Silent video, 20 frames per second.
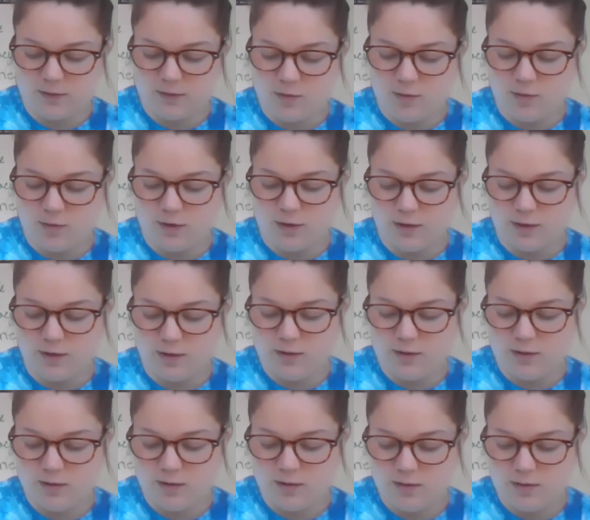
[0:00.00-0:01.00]
corner.
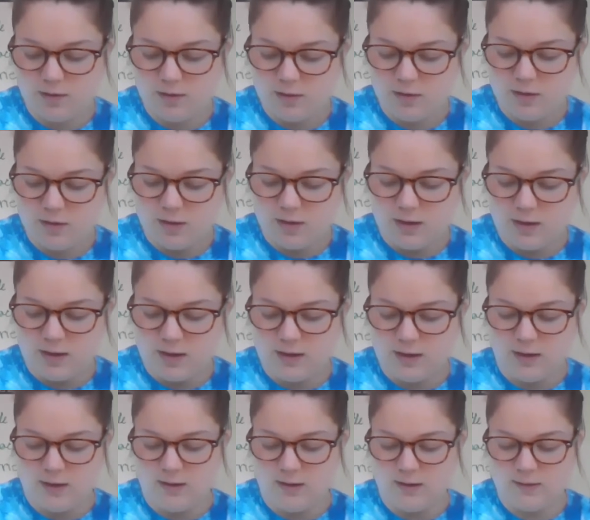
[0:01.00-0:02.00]
It
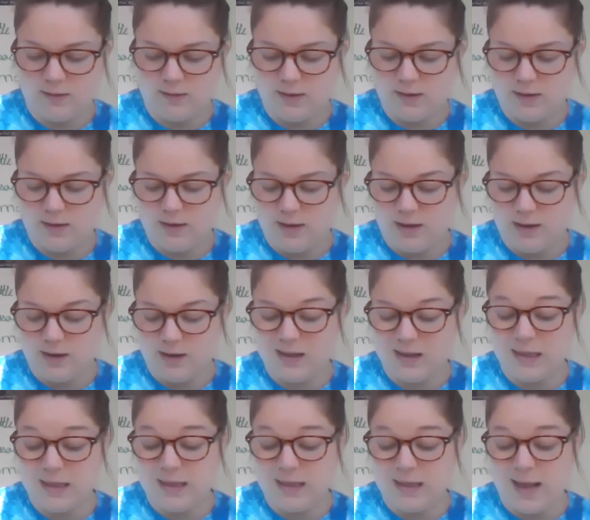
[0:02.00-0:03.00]
is
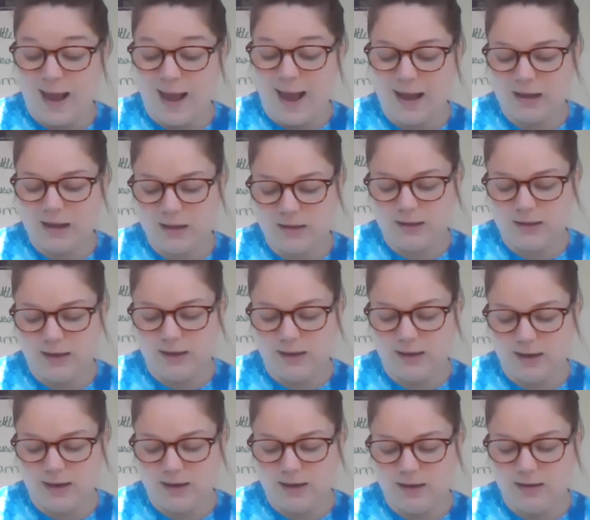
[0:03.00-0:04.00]
exactly
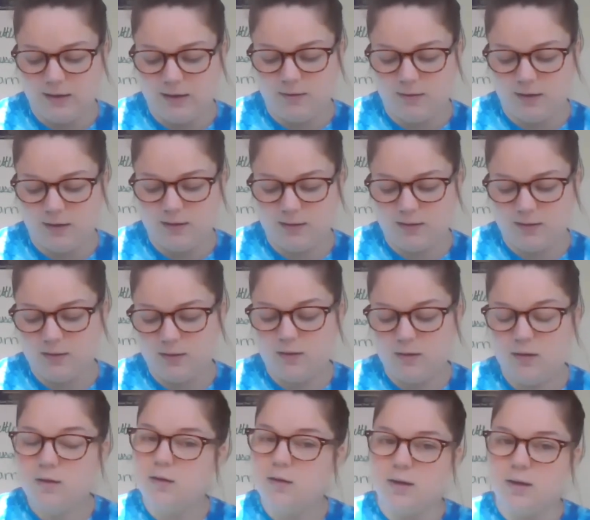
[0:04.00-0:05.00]
90 degrees.
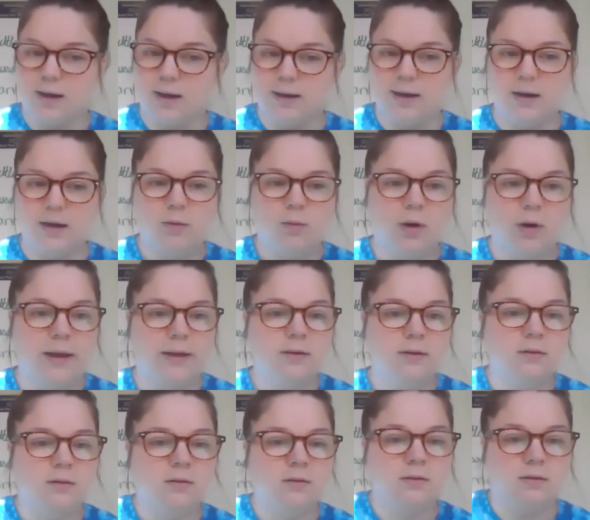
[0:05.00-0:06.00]
Not
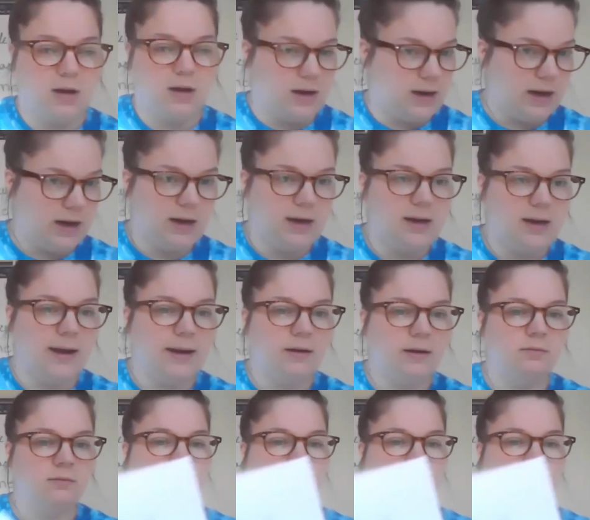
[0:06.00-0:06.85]
91, not 89.